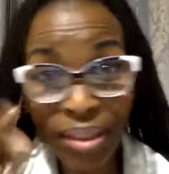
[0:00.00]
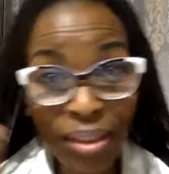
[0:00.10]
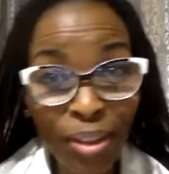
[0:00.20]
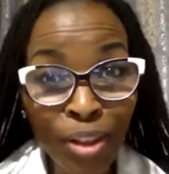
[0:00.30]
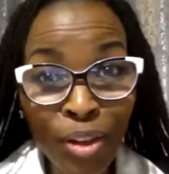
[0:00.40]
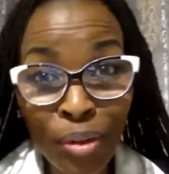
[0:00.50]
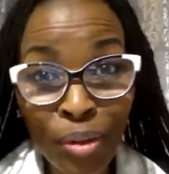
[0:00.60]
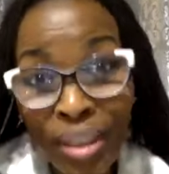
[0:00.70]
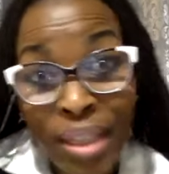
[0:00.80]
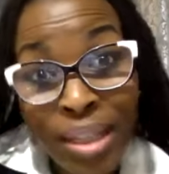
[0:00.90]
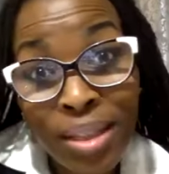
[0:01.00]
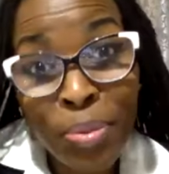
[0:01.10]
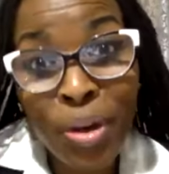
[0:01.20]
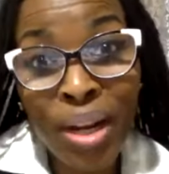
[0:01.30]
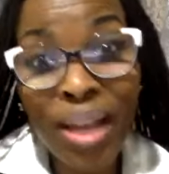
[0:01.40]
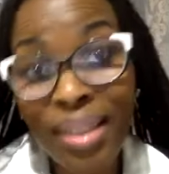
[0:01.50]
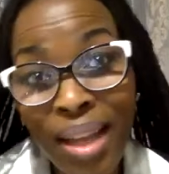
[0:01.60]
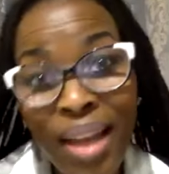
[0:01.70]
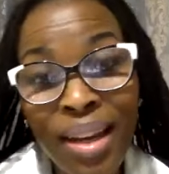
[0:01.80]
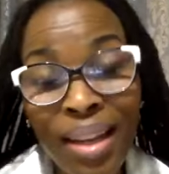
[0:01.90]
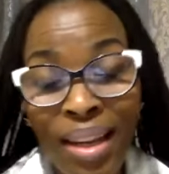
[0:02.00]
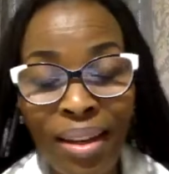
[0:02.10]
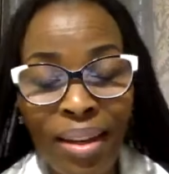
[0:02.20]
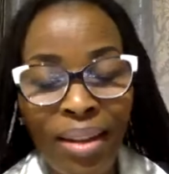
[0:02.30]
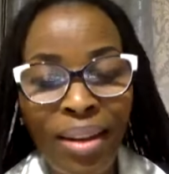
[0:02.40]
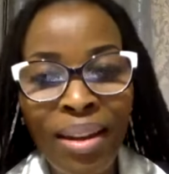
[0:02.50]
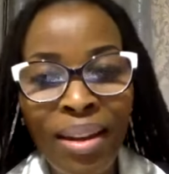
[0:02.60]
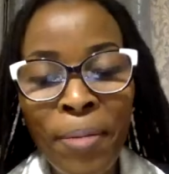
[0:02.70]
you know it is a product and in in